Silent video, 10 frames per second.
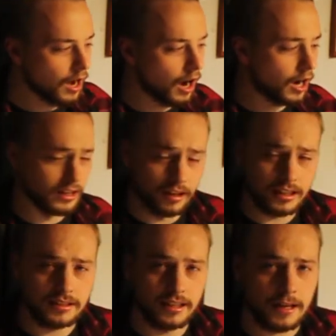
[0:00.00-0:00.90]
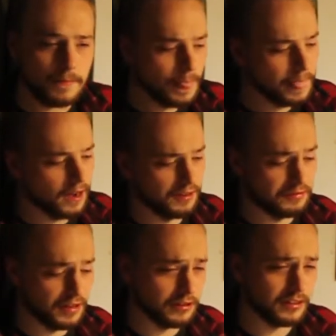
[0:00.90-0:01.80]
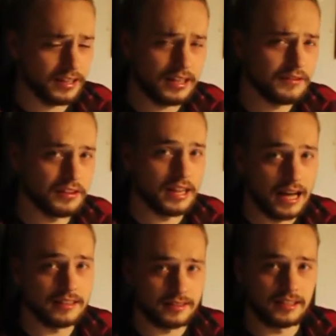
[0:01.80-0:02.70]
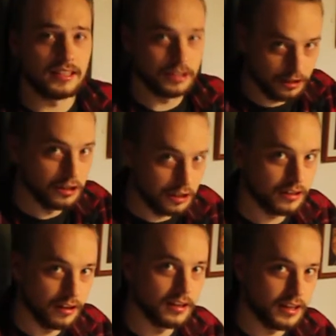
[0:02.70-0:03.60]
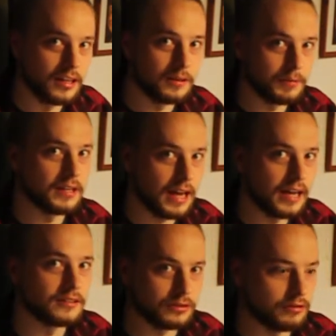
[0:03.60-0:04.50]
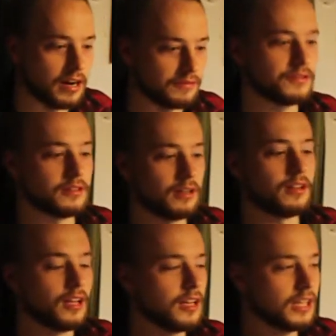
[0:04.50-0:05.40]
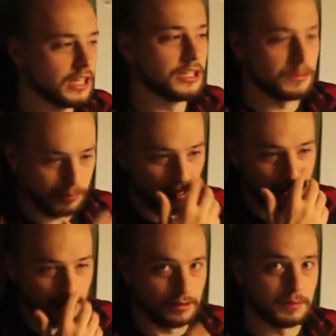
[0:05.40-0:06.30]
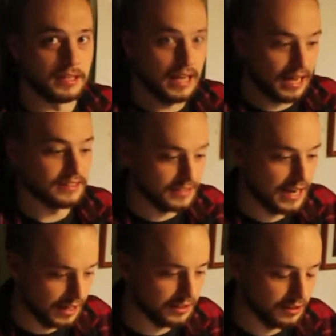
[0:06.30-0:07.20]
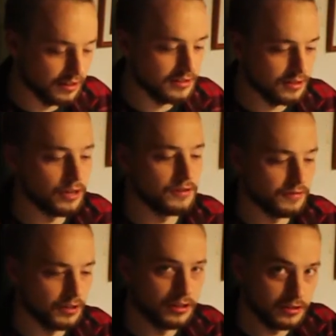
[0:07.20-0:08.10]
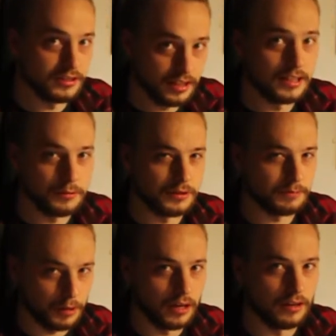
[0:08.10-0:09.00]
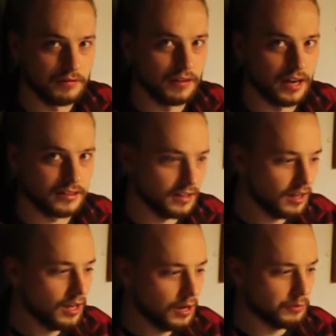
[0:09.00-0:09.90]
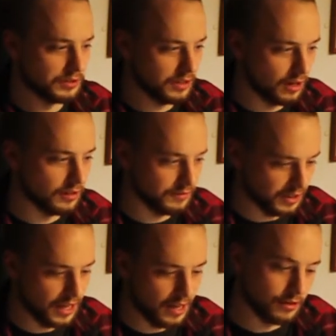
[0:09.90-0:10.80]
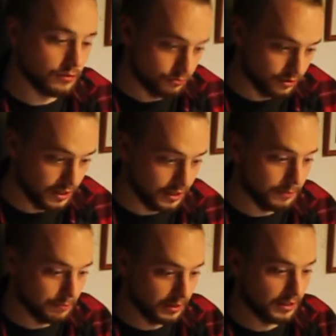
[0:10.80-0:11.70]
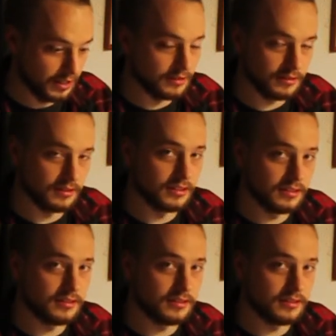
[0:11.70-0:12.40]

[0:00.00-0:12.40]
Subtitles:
I liked it. I felt that even that scene looked like it had been handcrafted, like each plate had been antagonised over until it was perfect, which kind of, again, really built into this